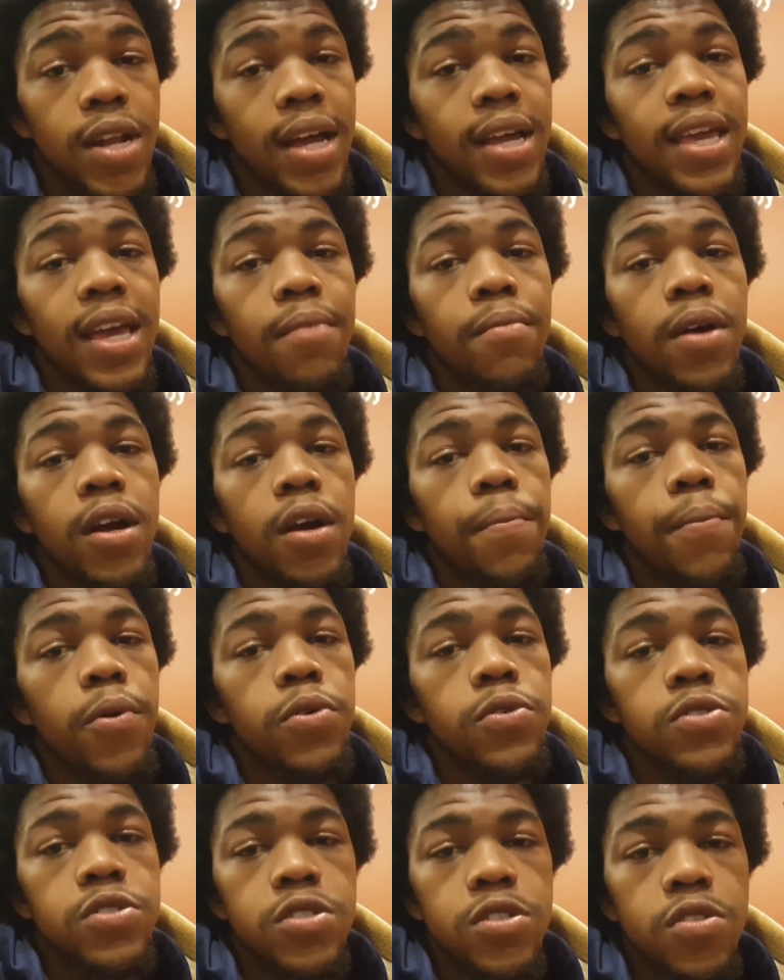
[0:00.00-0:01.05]
I kept my
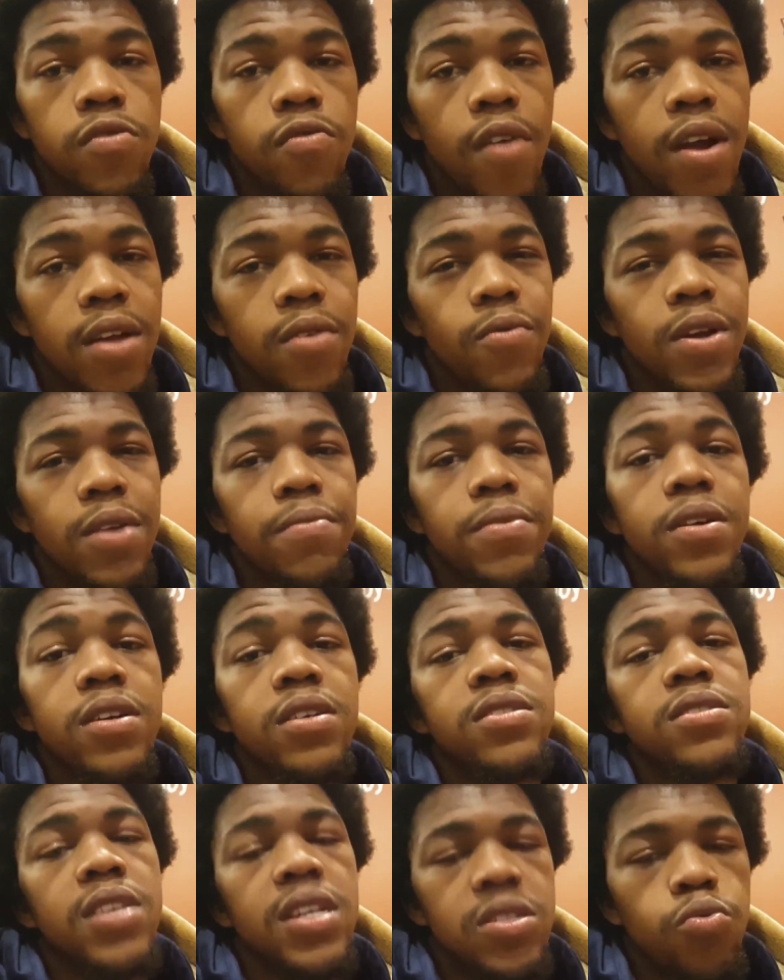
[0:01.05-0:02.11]
composure the right way
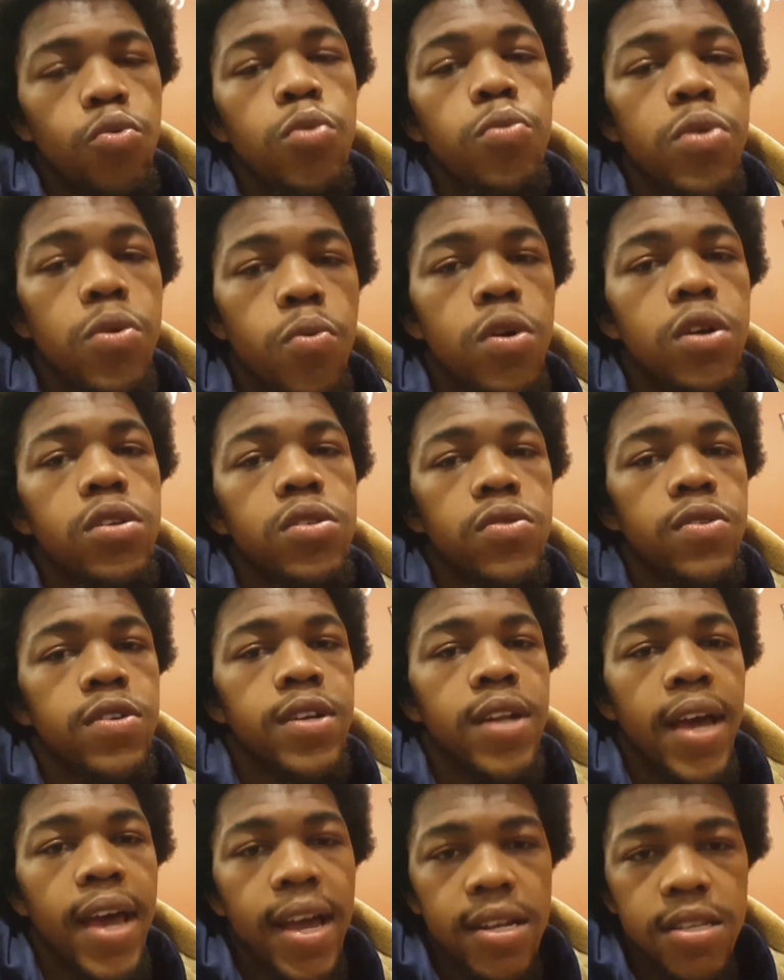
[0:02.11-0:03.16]
because that's what we worked on,
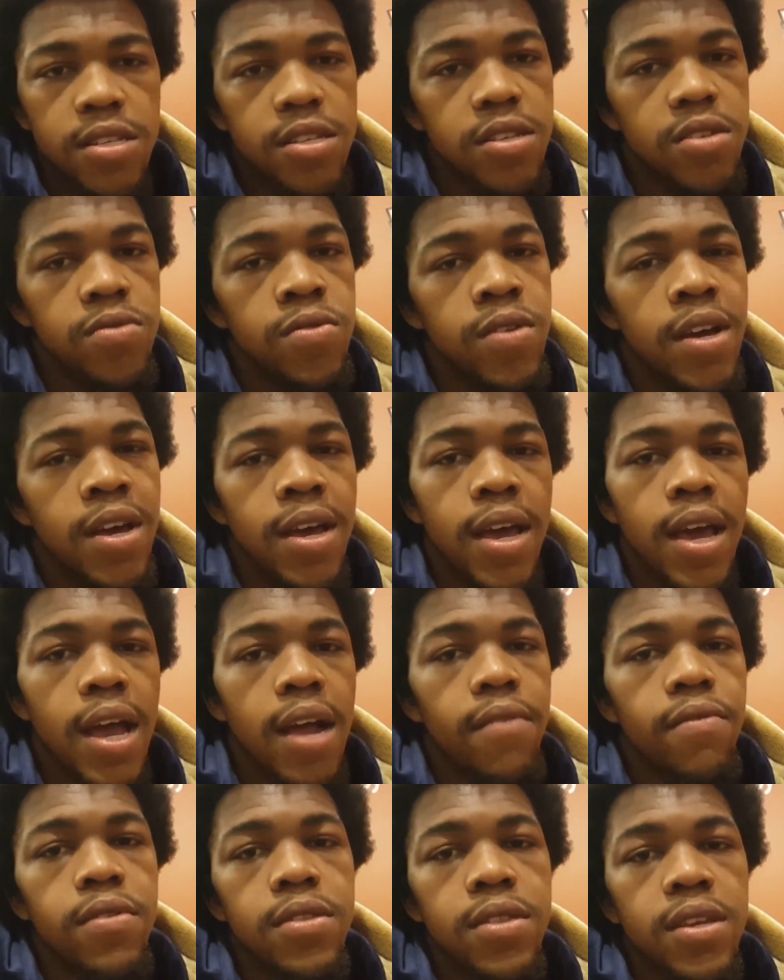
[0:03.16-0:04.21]
to execute
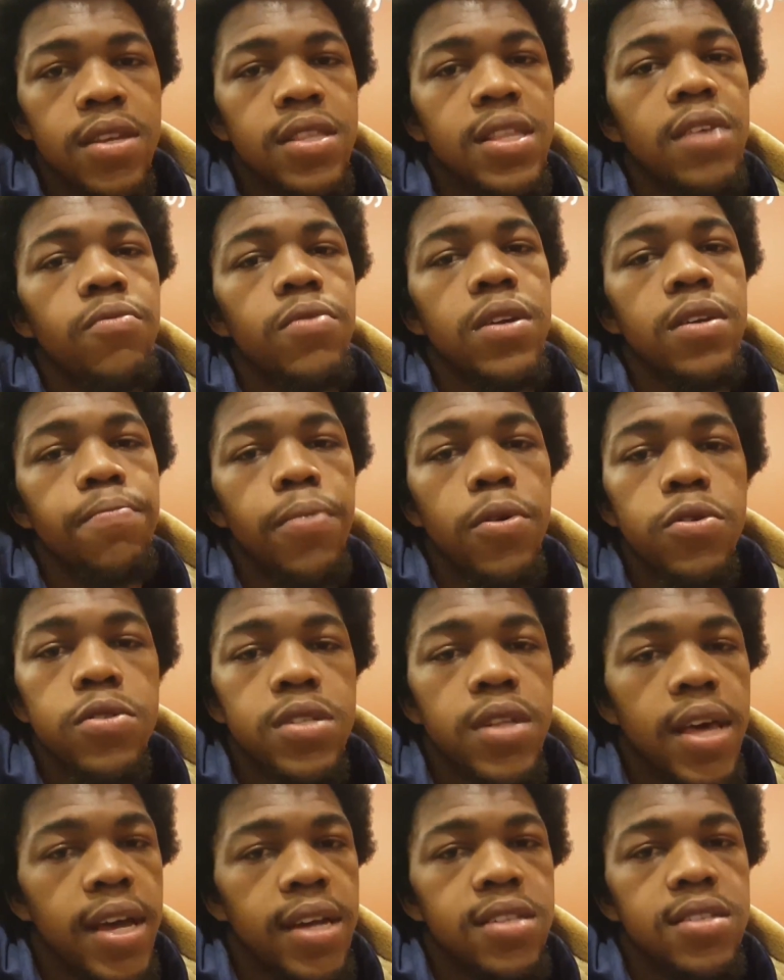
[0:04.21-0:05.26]
everything that we supposed
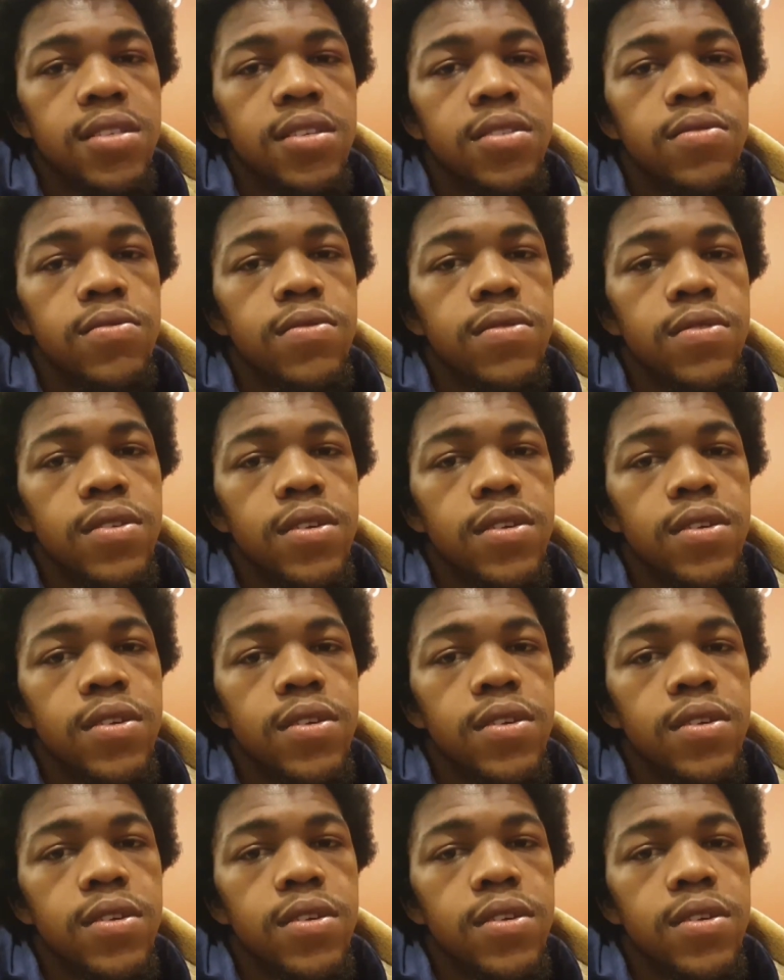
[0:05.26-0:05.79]
to execute.